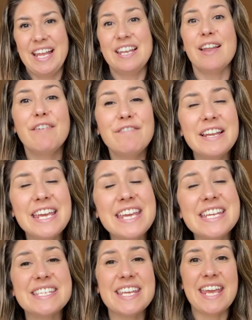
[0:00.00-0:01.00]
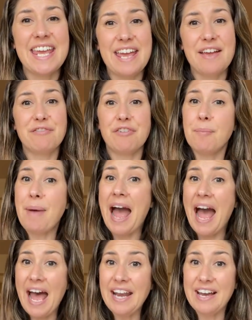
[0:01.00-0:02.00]
Lovely to hear from
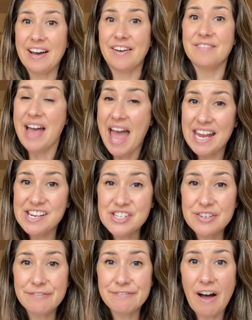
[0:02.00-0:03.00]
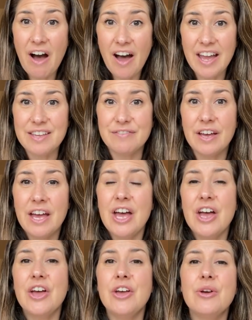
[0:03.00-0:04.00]
Hannah, aged five,
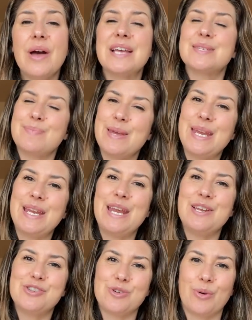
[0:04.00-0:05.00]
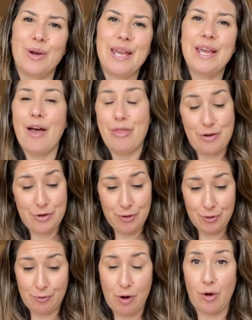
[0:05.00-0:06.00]
who has been enjoying the
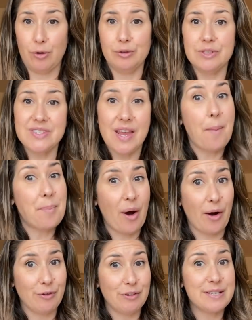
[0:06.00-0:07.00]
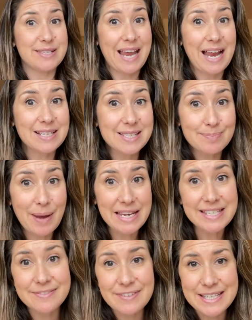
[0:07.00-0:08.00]
trolls, pirates, and
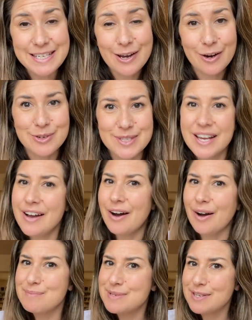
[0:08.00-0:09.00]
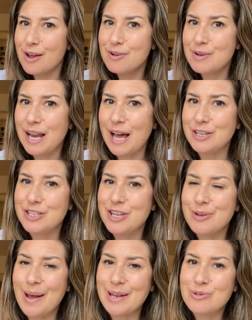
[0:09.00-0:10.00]
space videos. I'm so glad
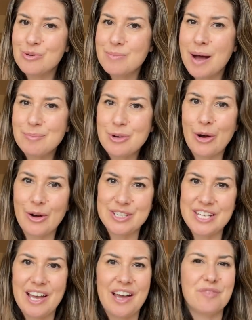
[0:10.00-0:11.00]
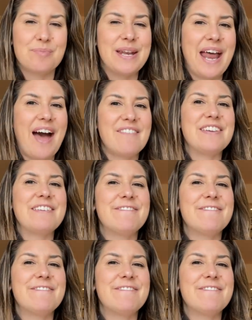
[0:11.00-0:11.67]
you and your mum Nadia have been having